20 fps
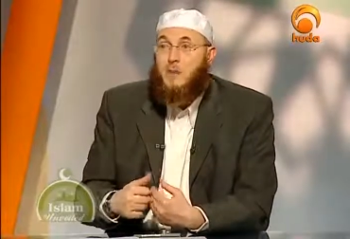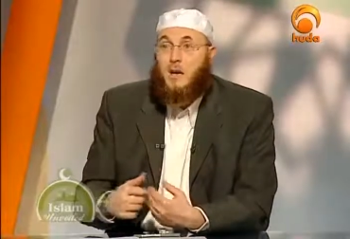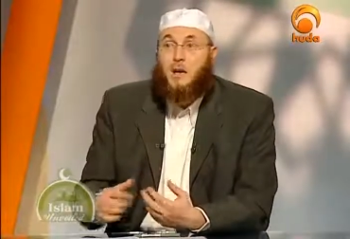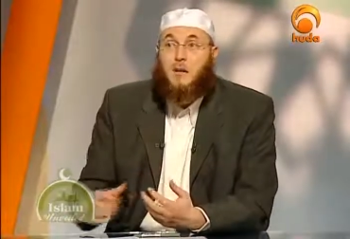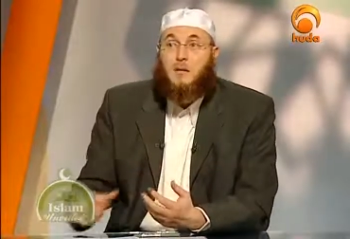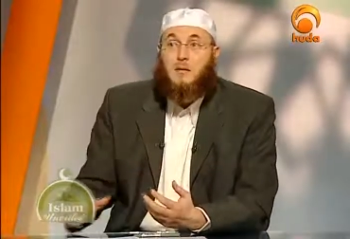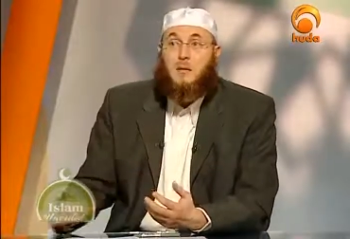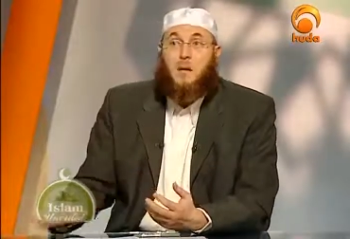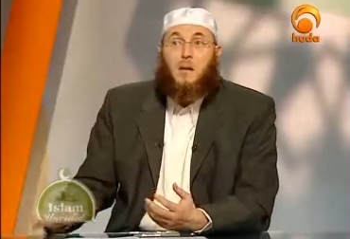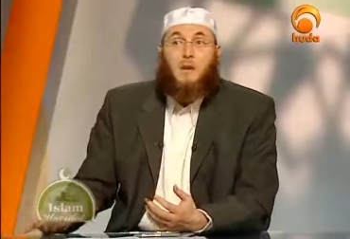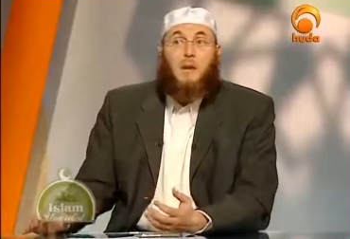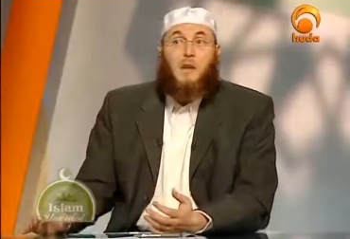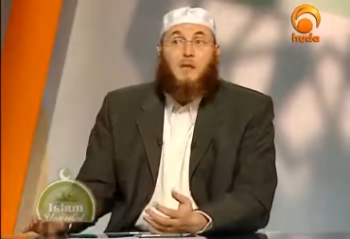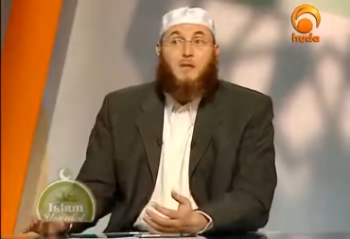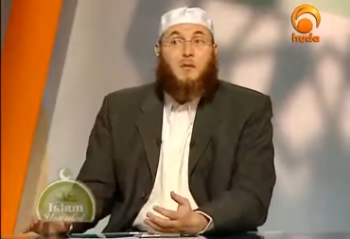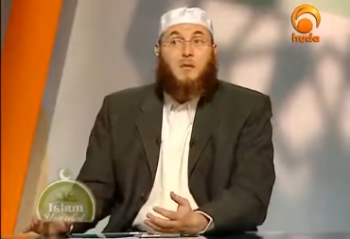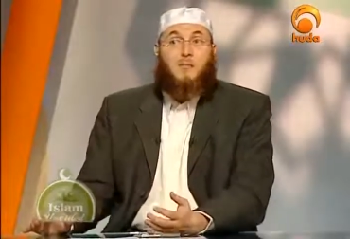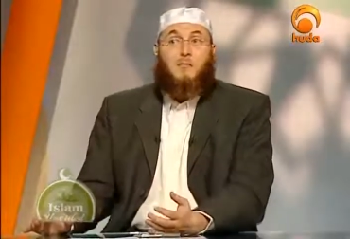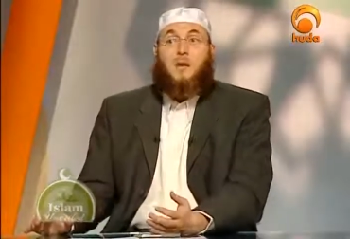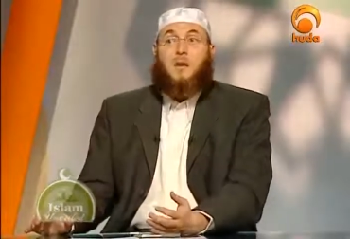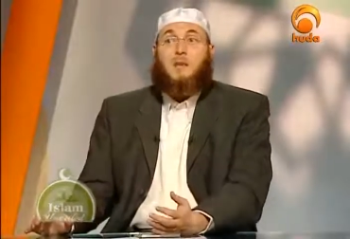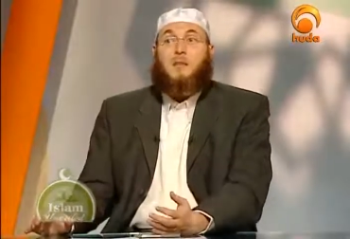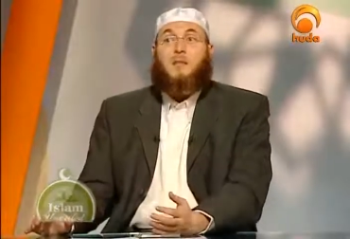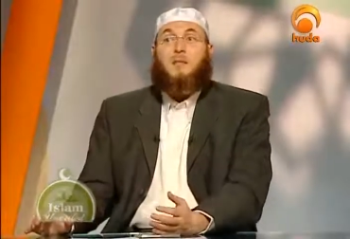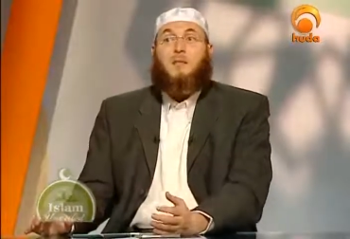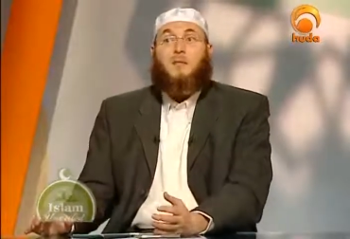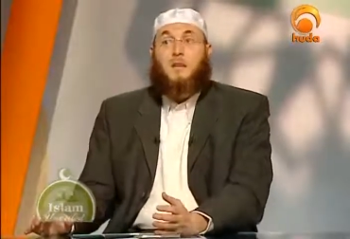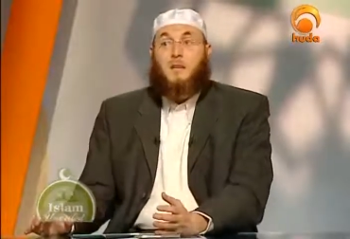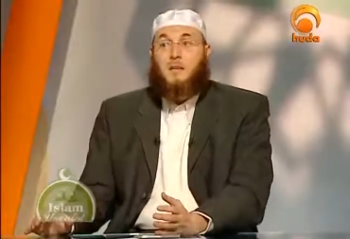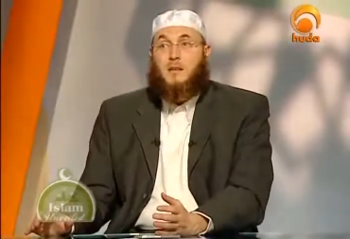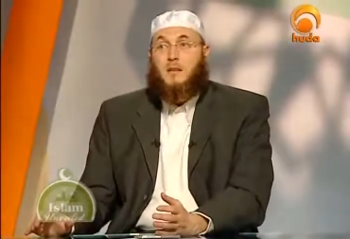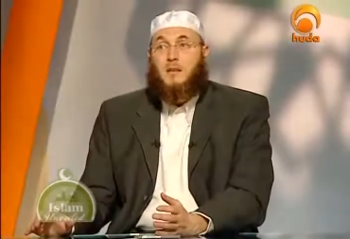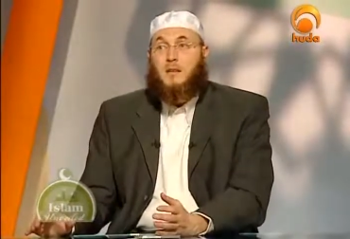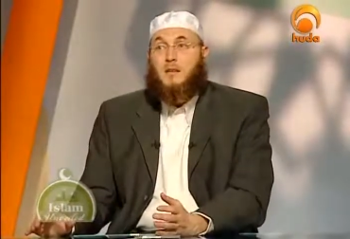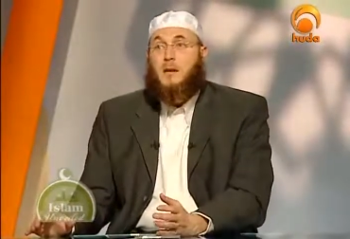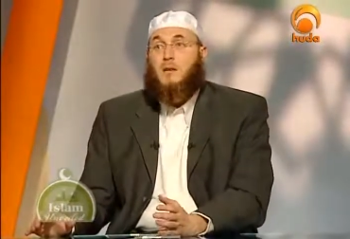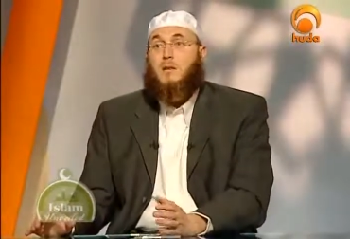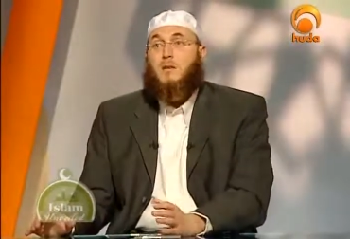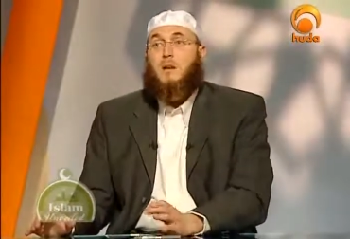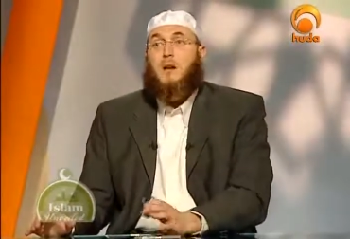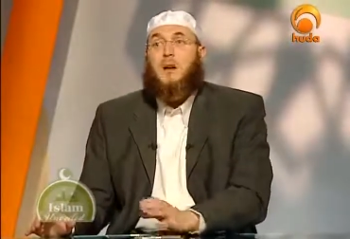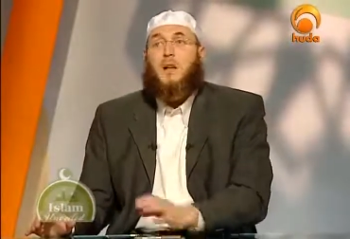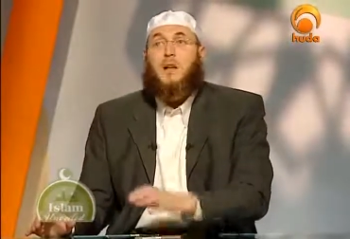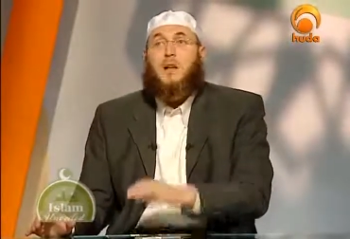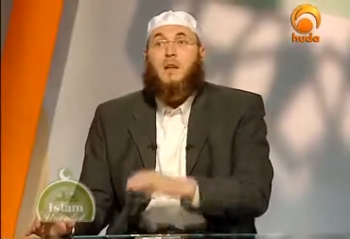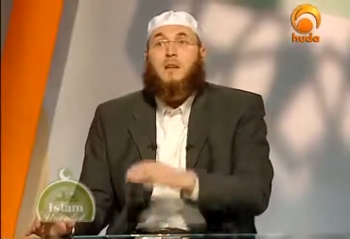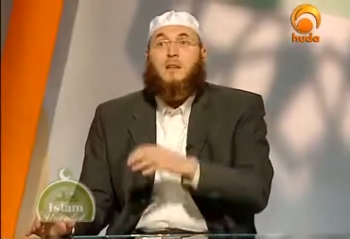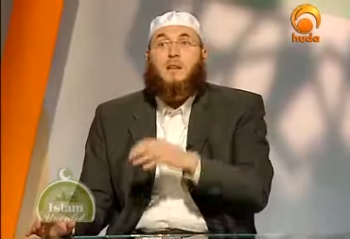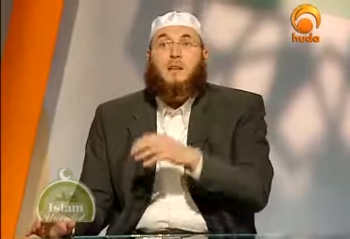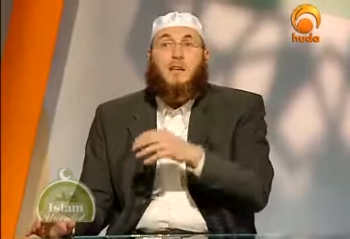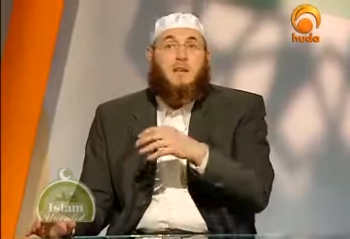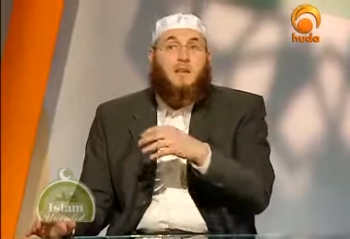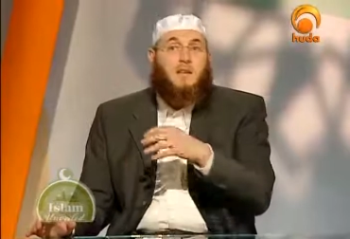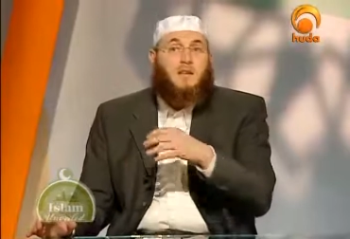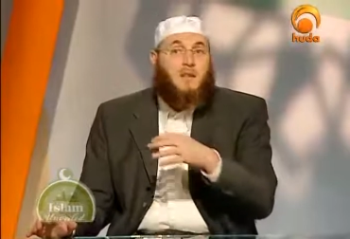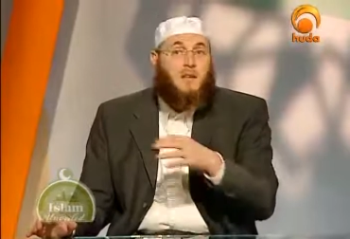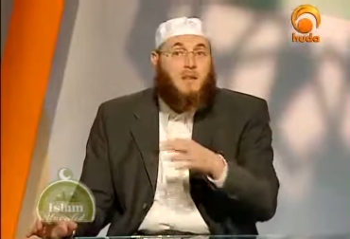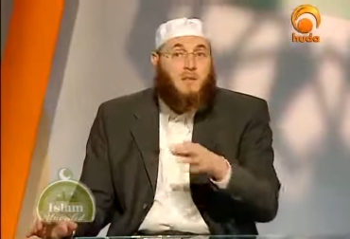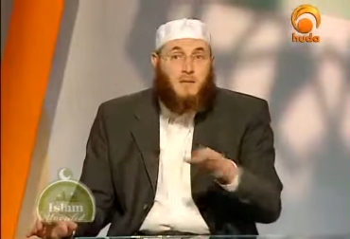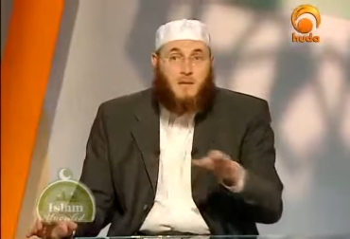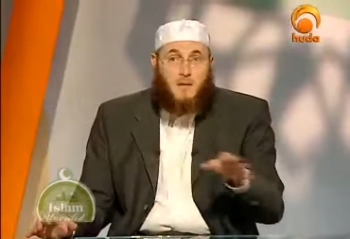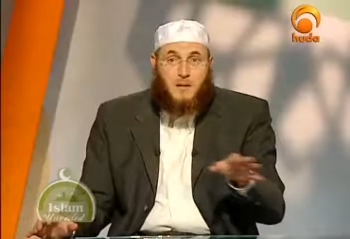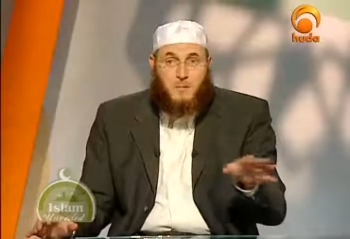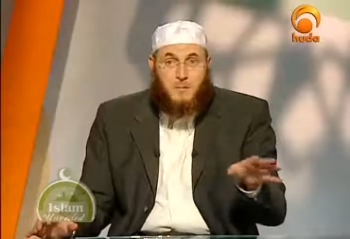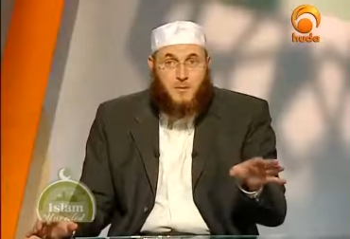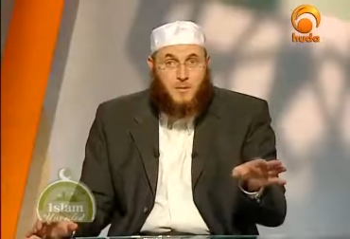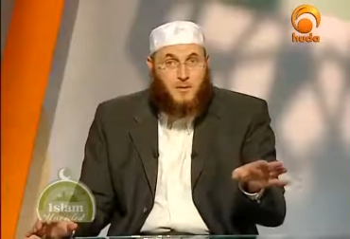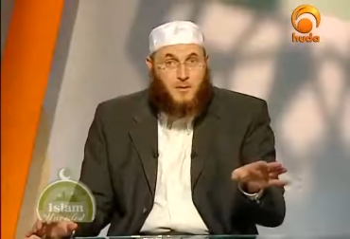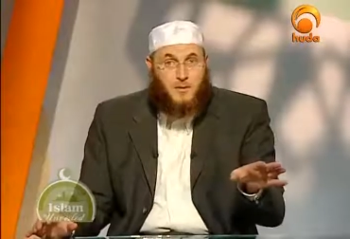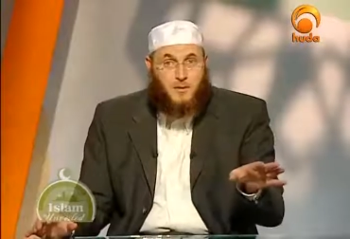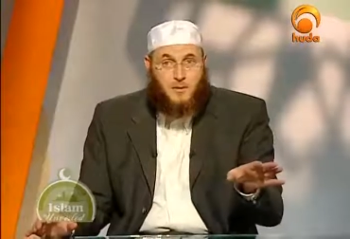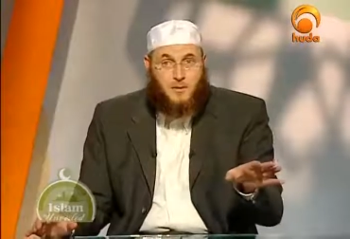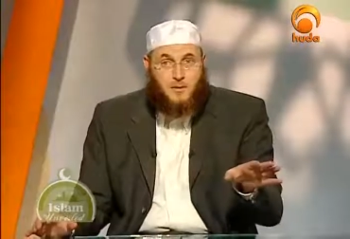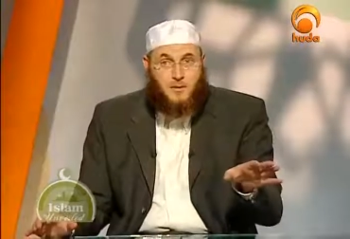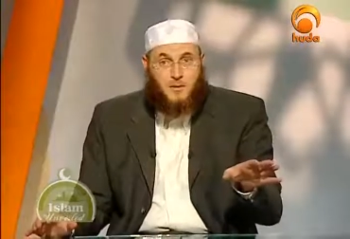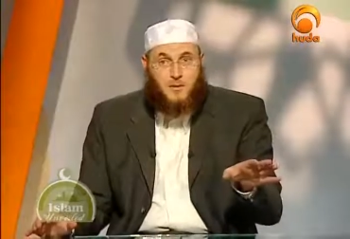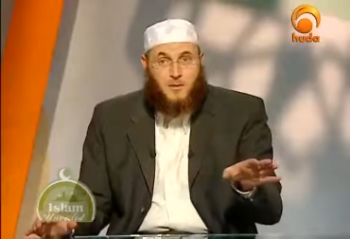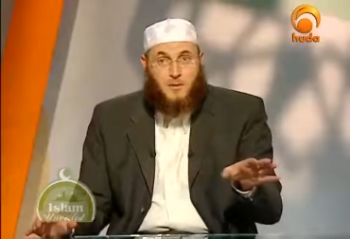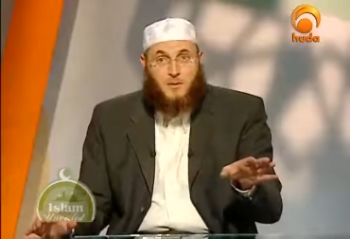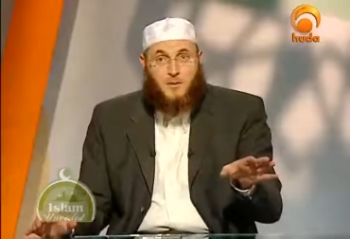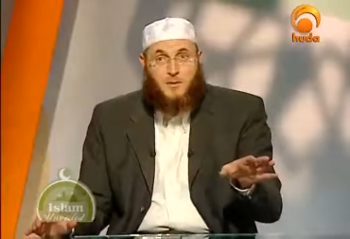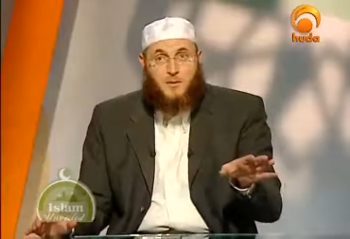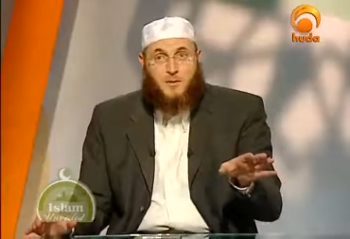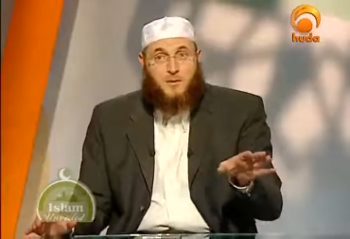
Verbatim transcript: Because Allah the Almighty stated in the Quran in several positions.